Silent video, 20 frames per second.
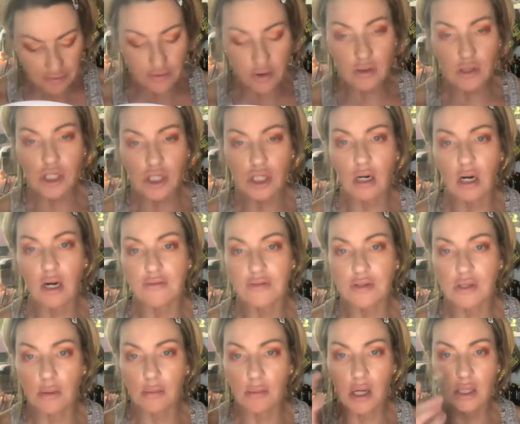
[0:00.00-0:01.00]
My phone shut off,
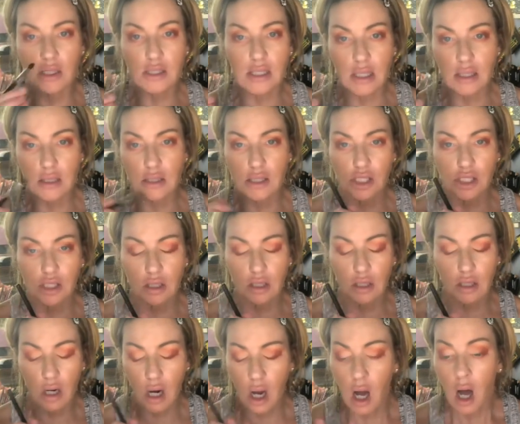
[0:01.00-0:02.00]
so I'm not exactly
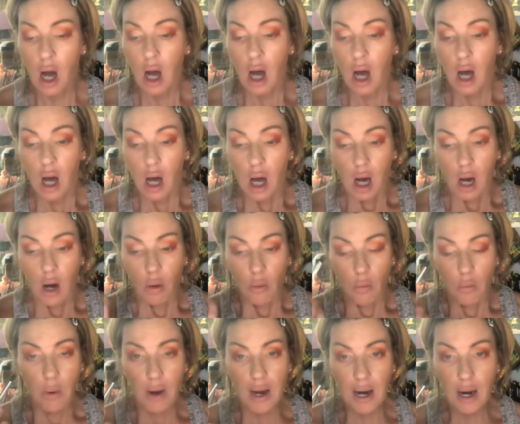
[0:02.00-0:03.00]
sure
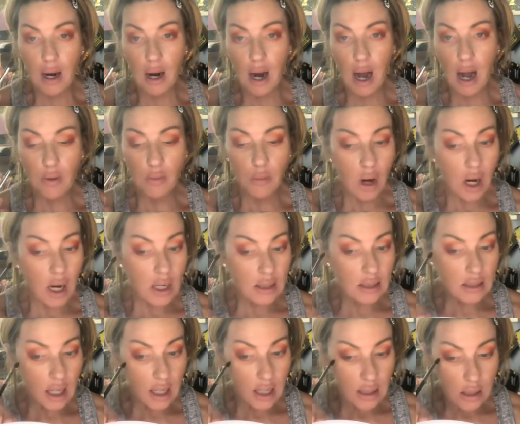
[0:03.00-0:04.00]
where I
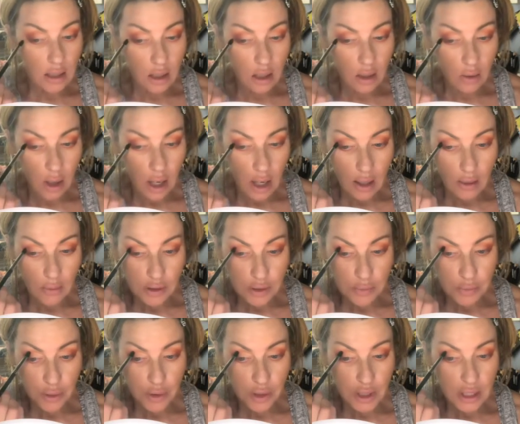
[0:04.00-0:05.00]
was. I know I
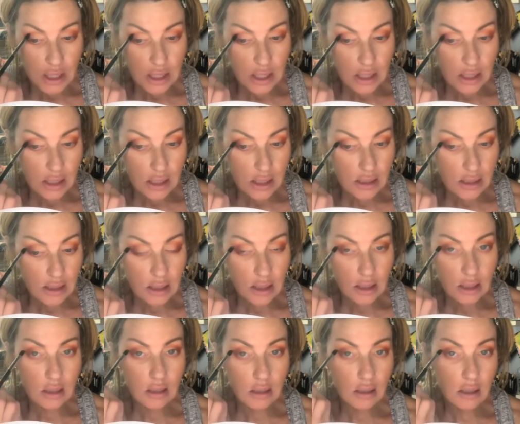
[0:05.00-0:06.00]
was putting in this
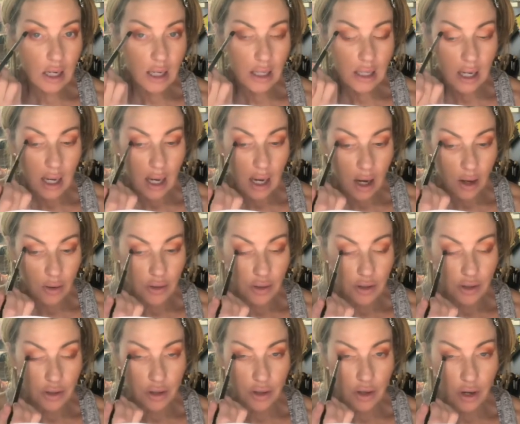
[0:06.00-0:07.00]
little kind of
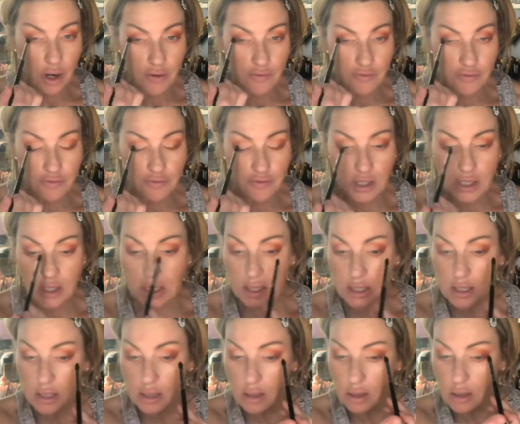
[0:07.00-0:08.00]
outer V
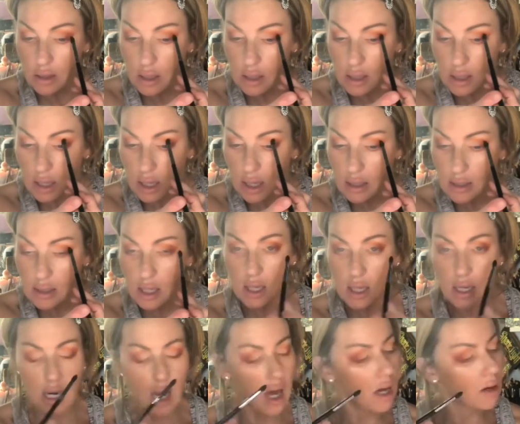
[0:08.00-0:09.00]
here. And
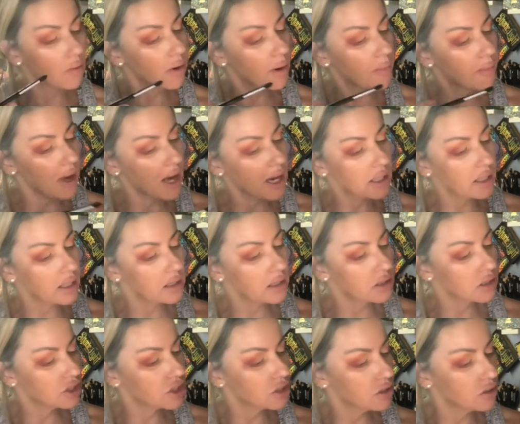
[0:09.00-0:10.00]
then I went back
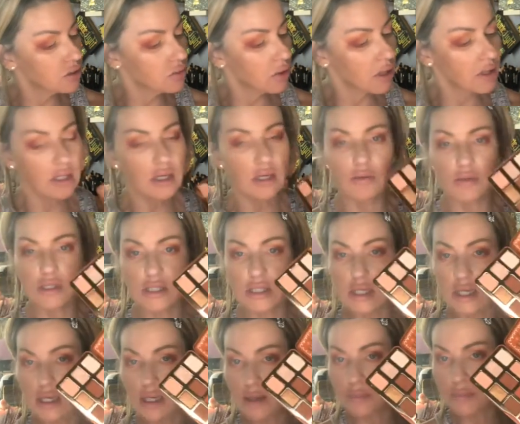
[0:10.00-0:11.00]
into, I think it was
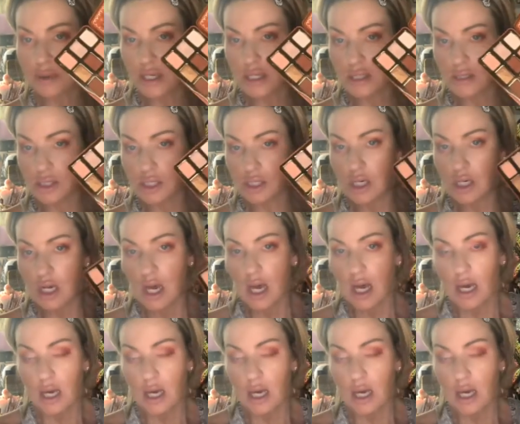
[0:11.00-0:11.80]
In a Pinch,